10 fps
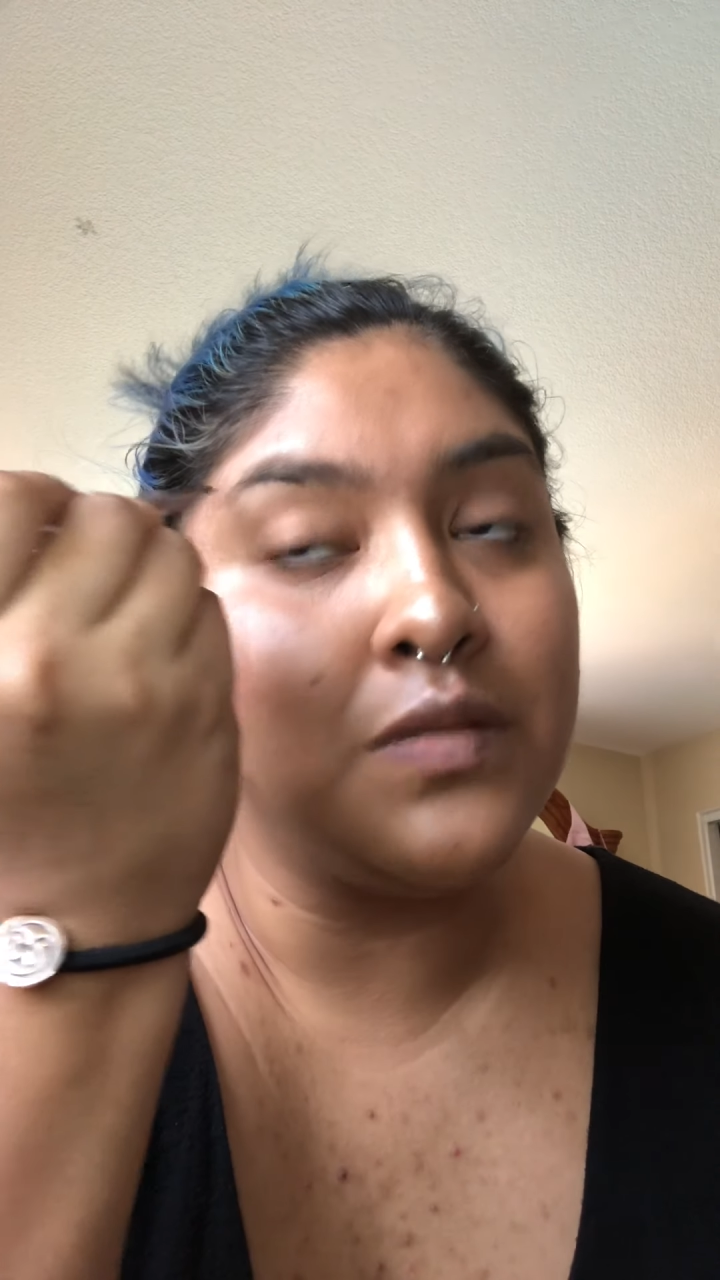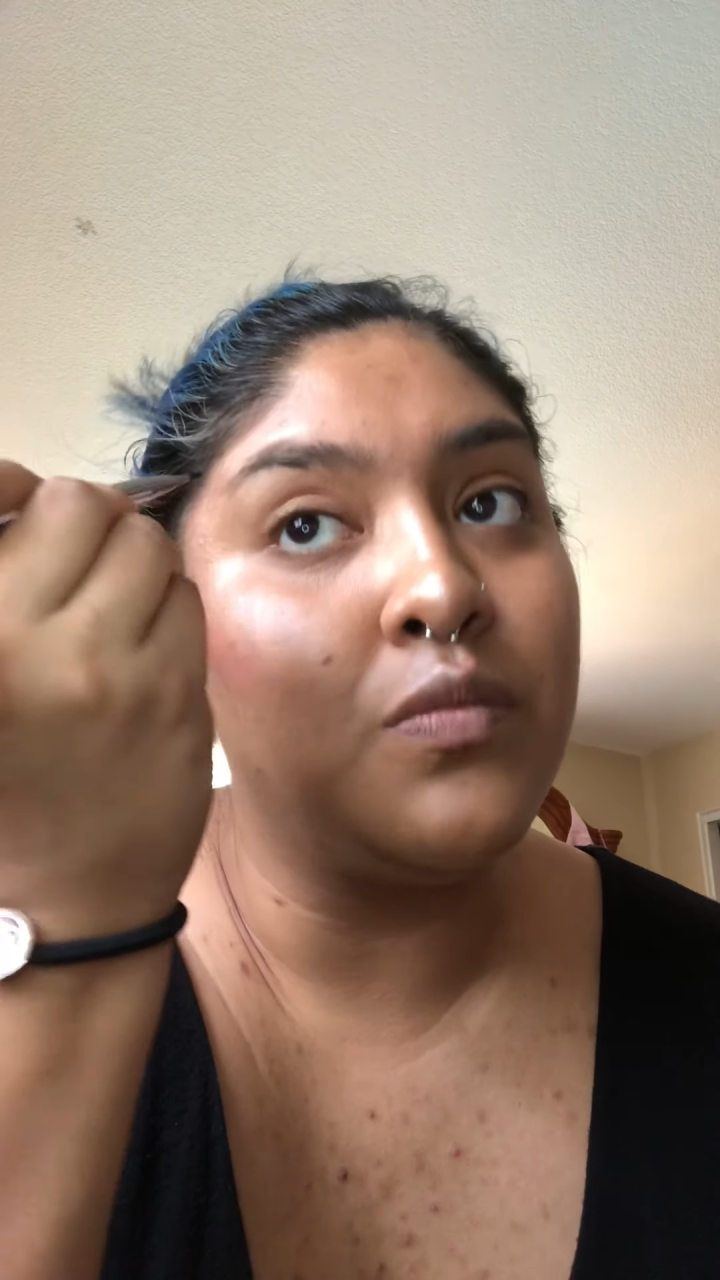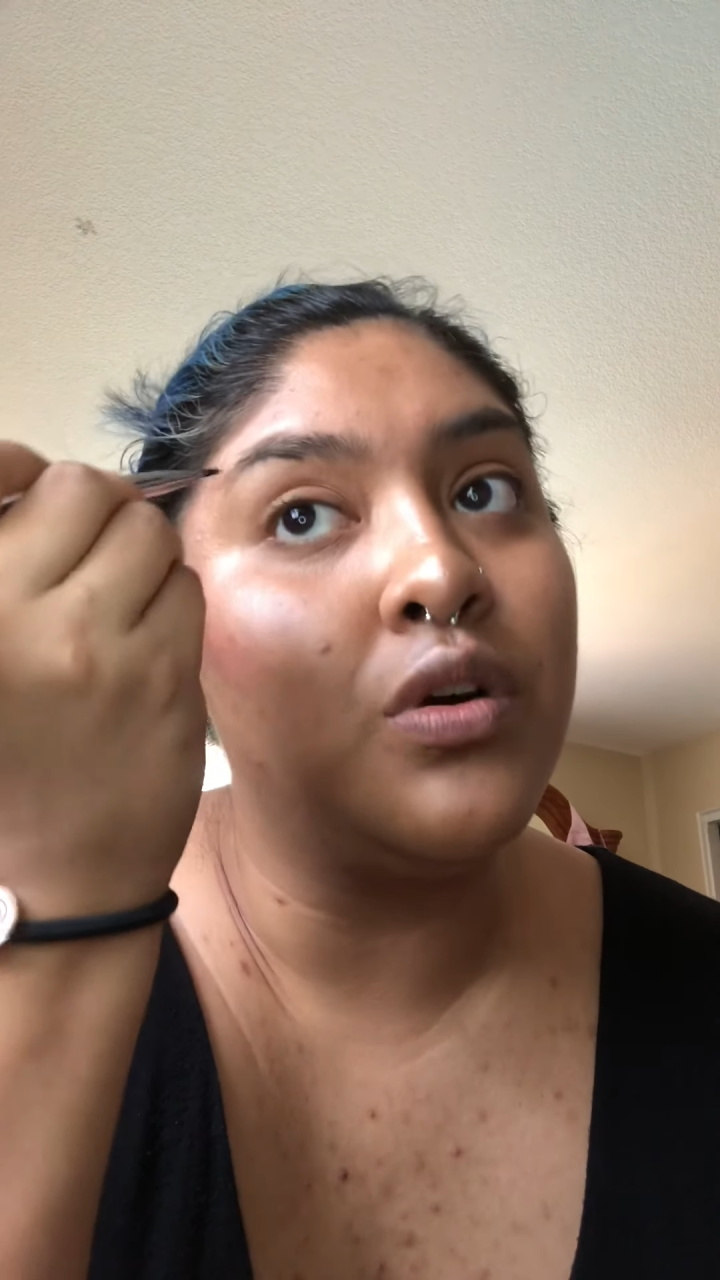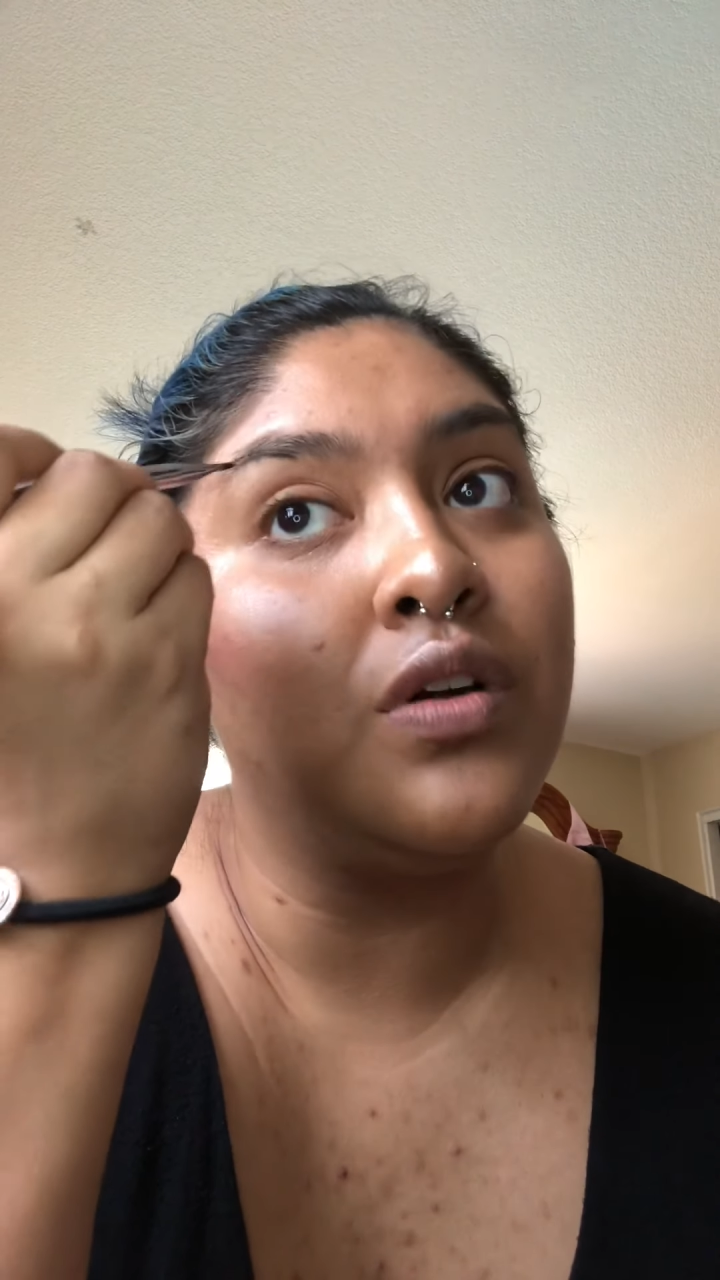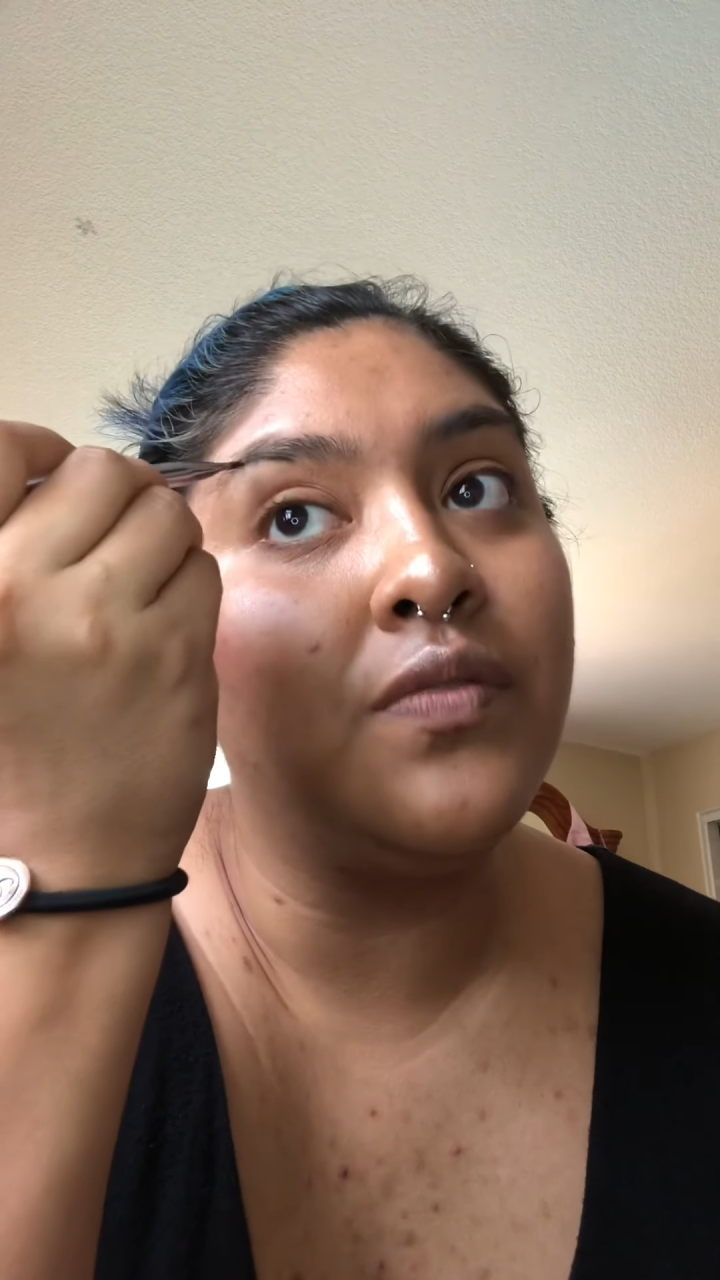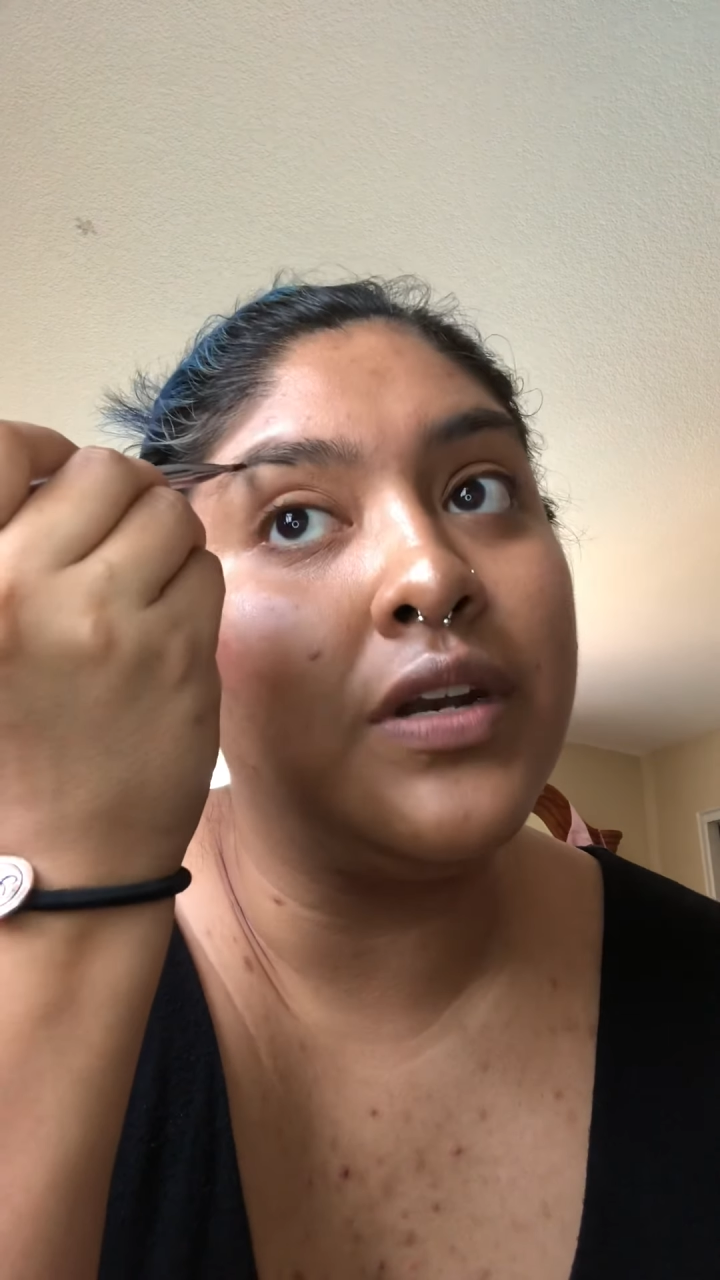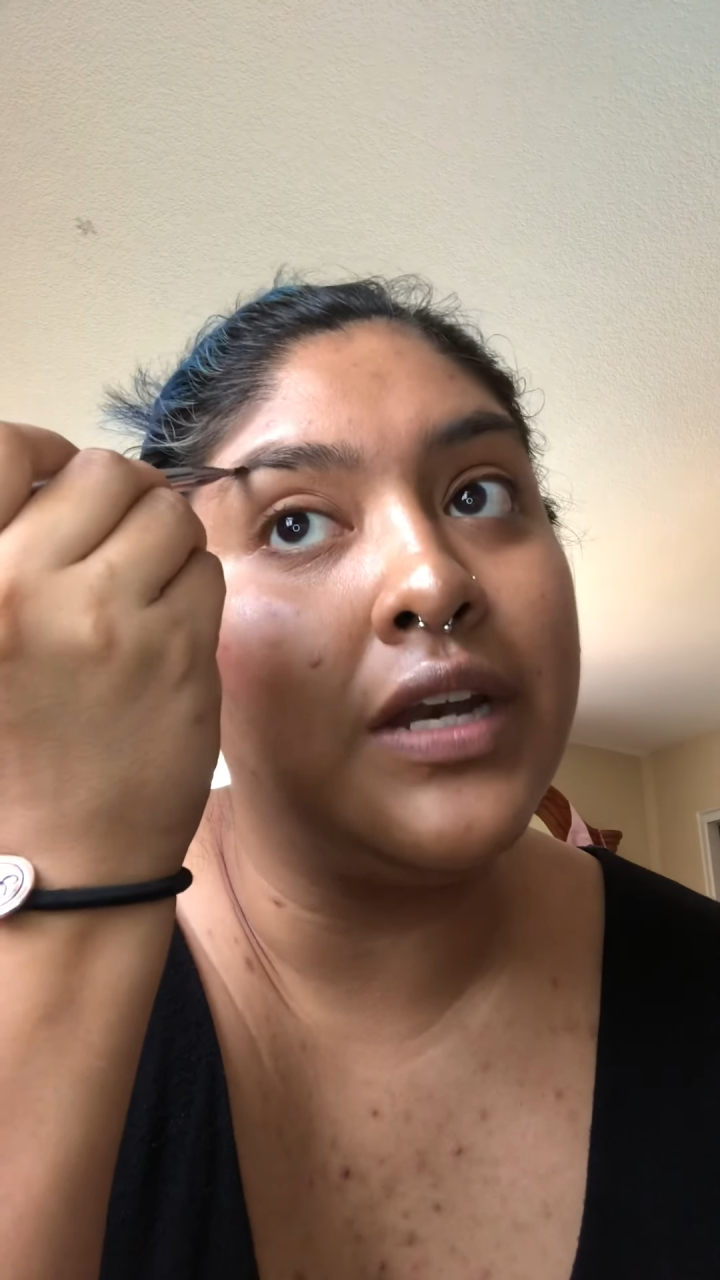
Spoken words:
more of a